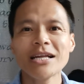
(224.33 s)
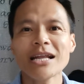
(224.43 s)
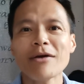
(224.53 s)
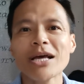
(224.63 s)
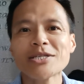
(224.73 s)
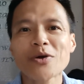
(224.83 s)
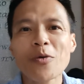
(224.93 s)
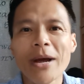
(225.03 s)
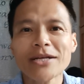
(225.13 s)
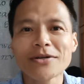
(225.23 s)
Now let's go
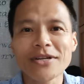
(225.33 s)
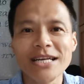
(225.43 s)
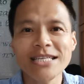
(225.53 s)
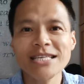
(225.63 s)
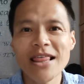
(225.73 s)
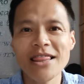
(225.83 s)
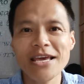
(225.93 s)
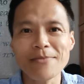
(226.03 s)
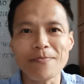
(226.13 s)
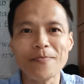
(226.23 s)
back to today's
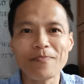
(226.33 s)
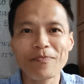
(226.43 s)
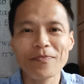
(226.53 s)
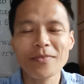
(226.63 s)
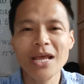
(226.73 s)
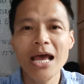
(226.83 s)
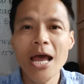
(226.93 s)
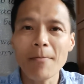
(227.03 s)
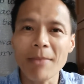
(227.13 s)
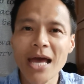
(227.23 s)
theme.
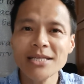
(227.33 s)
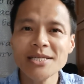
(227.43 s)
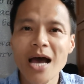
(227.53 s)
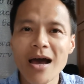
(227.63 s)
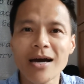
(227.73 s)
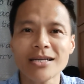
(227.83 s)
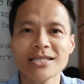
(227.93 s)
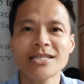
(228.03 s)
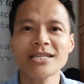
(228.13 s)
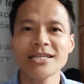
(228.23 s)
Man's
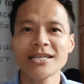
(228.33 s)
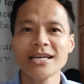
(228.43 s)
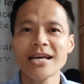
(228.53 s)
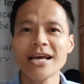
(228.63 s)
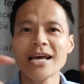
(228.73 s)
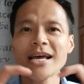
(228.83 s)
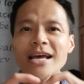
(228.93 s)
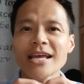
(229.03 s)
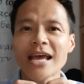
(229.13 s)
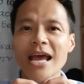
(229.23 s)
heart
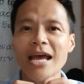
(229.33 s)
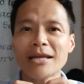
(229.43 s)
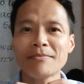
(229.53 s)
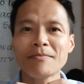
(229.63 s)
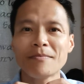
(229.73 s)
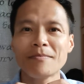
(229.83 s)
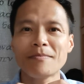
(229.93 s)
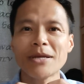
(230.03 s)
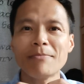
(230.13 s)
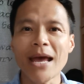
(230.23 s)
can
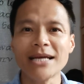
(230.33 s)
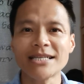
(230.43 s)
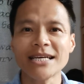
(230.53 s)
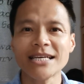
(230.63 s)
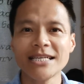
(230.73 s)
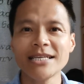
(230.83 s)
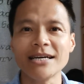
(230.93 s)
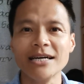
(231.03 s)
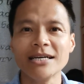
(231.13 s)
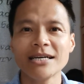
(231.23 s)
be made
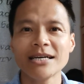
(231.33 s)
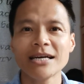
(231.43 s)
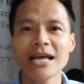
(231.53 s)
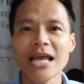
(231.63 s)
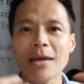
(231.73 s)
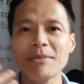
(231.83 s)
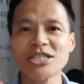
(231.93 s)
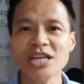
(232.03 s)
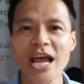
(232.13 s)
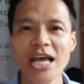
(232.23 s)
eager, can be
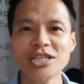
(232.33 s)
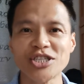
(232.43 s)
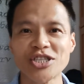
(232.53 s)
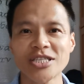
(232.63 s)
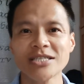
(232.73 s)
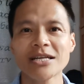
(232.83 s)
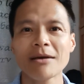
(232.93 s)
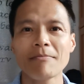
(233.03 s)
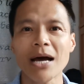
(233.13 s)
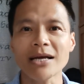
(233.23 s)
changed
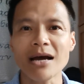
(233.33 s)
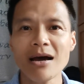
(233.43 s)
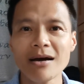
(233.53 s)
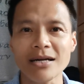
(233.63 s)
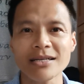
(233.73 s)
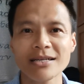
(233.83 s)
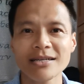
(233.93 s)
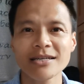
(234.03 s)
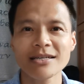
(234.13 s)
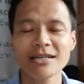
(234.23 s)
by God.
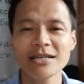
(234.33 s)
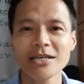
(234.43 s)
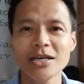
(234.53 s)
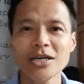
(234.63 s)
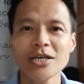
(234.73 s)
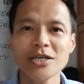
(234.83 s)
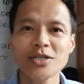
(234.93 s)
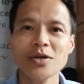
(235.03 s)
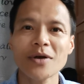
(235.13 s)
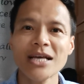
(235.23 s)

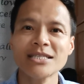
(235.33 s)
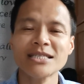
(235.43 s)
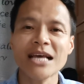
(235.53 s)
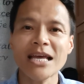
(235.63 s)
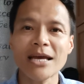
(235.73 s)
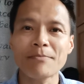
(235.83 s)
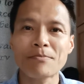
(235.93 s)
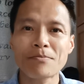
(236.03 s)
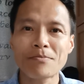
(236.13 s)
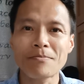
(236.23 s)
So let's say a
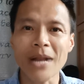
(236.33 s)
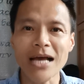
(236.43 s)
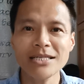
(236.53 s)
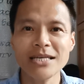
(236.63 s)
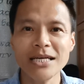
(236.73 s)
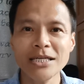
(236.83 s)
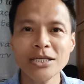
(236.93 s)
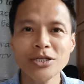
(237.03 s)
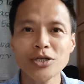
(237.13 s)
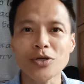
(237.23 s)
blessing
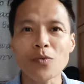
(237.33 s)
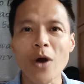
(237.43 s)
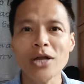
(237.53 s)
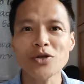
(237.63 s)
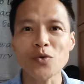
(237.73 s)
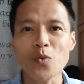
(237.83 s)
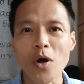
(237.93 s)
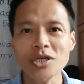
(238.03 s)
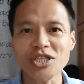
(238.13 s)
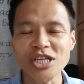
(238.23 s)
to the one you
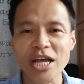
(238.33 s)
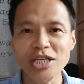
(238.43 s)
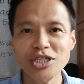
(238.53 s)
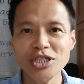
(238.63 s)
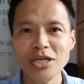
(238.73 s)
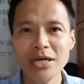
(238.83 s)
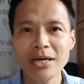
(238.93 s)
want to change